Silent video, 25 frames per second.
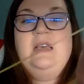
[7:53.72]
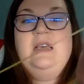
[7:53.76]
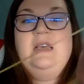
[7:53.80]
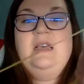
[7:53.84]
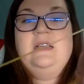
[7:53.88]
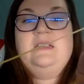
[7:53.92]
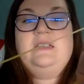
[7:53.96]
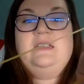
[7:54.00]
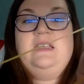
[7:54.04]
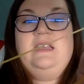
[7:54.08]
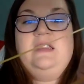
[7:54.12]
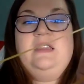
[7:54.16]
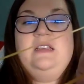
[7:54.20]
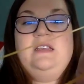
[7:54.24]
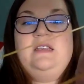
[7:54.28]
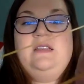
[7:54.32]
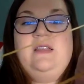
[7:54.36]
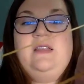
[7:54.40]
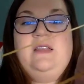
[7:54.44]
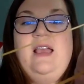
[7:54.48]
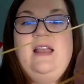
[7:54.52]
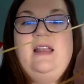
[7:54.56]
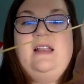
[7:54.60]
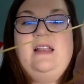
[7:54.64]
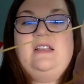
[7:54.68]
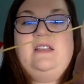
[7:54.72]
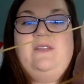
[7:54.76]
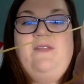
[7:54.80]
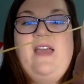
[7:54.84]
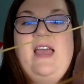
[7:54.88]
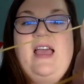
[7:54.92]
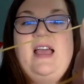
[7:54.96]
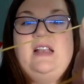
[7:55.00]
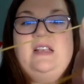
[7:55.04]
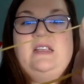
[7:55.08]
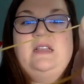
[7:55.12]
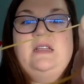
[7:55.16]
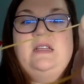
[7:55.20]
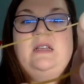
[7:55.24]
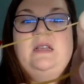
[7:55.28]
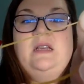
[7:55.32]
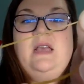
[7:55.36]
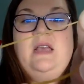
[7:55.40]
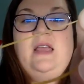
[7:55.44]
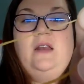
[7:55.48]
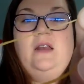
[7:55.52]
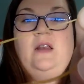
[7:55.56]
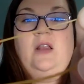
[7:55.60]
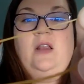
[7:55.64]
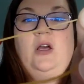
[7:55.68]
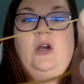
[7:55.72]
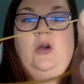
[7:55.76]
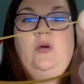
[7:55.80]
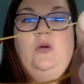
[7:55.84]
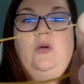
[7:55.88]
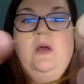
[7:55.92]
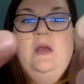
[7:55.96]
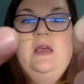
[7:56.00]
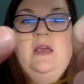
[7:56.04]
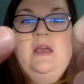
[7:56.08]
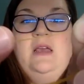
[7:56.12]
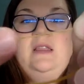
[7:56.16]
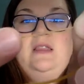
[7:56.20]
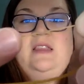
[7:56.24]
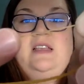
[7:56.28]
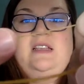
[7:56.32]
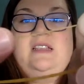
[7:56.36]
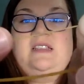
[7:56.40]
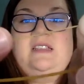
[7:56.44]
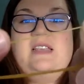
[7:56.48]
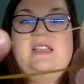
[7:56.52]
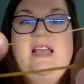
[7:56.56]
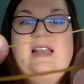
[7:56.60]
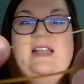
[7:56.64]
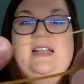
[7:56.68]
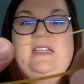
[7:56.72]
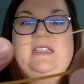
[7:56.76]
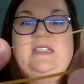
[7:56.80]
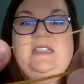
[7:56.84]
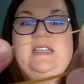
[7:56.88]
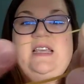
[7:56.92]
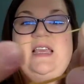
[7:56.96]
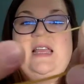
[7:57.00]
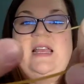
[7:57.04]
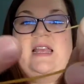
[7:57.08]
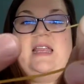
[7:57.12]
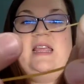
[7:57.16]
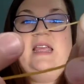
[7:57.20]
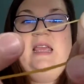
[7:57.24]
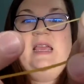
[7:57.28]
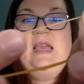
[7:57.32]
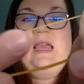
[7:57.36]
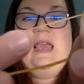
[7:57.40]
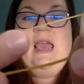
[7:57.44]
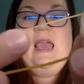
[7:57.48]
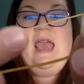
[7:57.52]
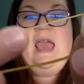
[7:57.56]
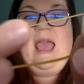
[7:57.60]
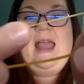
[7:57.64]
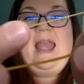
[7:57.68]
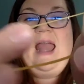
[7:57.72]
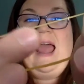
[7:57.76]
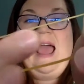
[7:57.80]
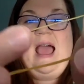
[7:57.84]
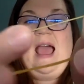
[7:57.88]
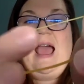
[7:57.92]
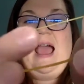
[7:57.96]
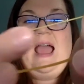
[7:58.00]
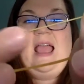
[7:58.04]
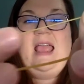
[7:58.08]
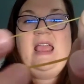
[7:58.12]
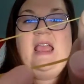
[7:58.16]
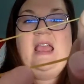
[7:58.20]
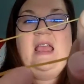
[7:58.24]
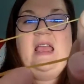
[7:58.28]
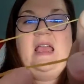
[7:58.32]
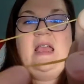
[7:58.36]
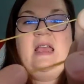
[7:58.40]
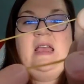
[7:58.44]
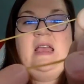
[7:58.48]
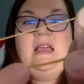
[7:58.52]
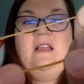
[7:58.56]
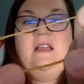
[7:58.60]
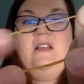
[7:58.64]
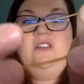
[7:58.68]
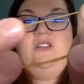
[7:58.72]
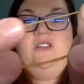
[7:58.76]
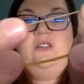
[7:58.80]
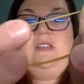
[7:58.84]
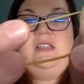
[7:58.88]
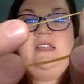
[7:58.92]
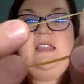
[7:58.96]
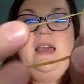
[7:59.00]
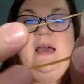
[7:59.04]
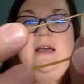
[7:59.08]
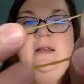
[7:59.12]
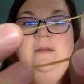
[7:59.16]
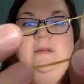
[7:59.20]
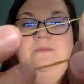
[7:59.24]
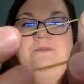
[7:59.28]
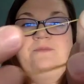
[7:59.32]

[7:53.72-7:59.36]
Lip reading: See, this side is fat and low. This side is skinny and high. Do you see that?